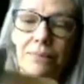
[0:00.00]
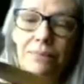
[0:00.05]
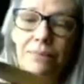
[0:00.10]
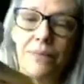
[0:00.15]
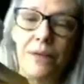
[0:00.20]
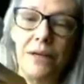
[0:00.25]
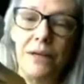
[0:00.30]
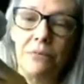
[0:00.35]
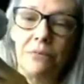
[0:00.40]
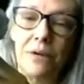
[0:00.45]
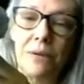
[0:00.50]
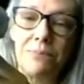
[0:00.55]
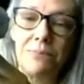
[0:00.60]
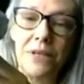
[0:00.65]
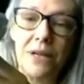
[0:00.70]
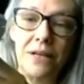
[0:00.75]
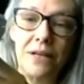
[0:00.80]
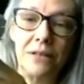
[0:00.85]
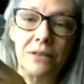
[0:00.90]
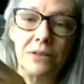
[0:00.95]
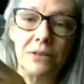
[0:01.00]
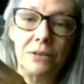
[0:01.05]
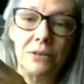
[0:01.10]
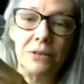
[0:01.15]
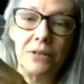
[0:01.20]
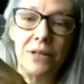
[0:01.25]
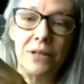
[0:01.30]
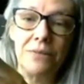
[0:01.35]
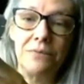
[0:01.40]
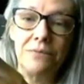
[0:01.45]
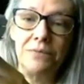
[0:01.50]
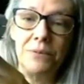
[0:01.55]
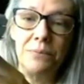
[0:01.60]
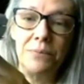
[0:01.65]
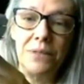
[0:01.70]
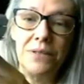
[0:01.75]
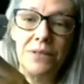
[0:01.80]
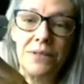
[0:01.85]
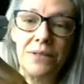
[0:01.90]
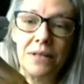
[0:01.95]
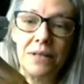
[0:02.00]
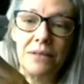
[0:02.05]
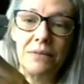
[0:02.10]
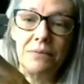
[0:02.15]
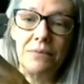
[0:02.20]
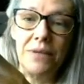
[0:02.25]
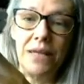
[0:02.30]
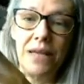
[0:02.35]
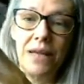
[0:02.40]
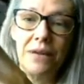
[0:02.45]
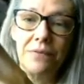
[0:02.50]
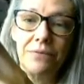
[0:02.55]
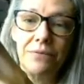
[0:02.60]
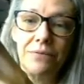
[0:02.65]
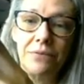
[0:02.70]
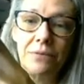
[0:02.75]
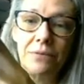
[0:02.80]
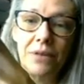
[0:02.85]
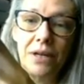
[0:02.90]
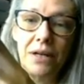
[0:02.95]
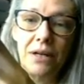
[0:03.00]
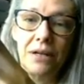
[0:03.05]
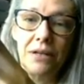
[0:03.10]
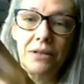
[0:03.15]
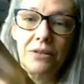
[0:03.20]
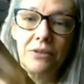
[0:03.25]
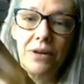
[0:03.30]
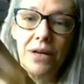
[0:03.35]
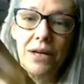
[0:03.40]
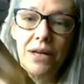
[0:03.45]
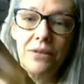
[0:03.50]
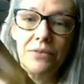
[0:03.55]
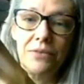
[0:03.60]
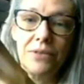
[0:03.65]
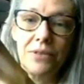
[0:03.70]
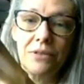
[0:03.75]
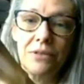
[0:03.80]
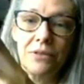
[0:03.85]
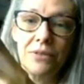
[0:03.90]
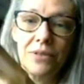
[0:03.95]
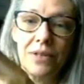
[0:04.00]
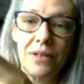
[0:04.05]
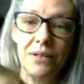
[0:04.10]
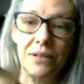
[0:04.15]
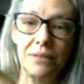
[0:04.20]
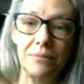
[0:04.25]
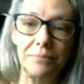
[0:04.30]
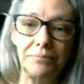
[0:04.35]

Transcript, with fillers: a reptile or an amphibian. Suddenly we have uh, greyhounds looks like.